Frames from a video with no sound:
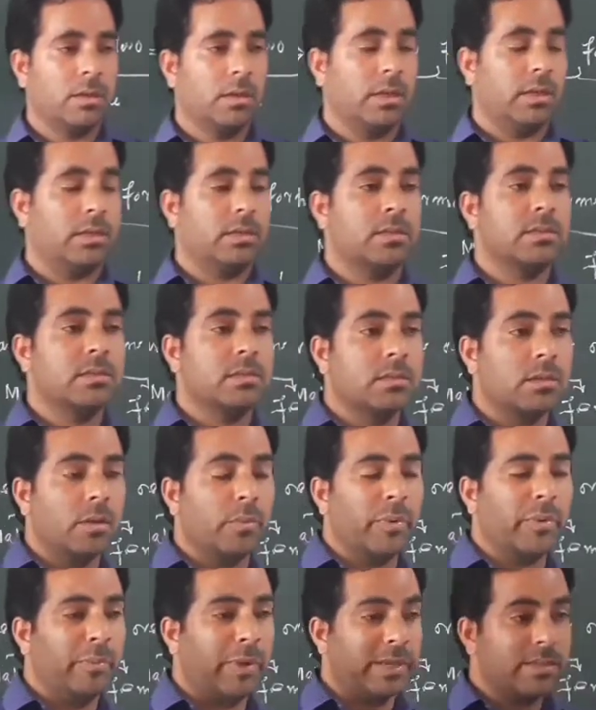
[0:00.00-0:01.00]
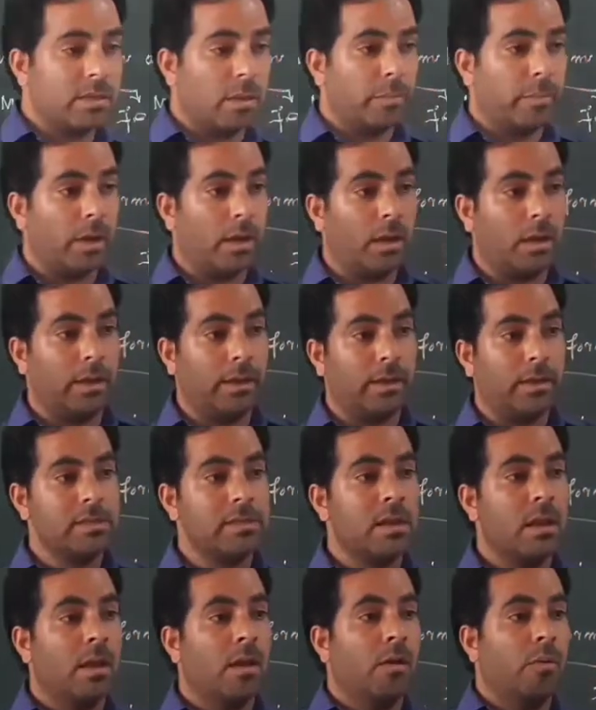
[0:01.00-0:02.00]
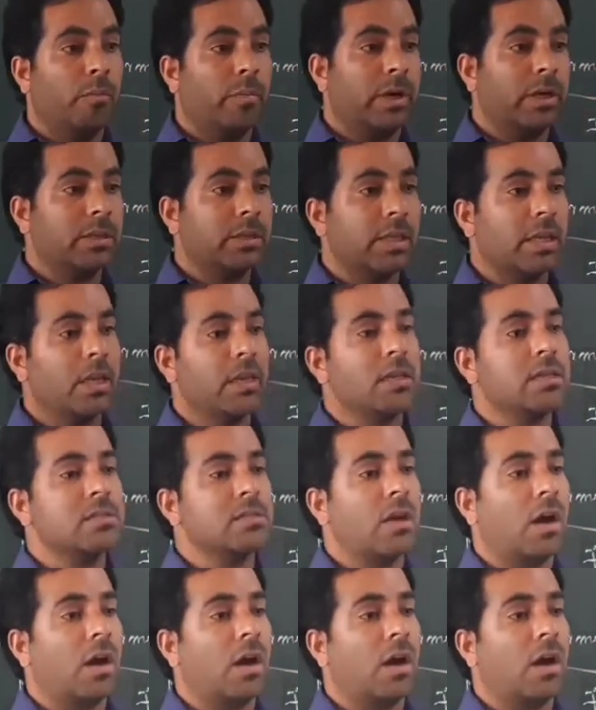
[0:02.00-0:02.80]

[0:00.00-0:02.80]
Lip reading: it is determined by some alleles, but there is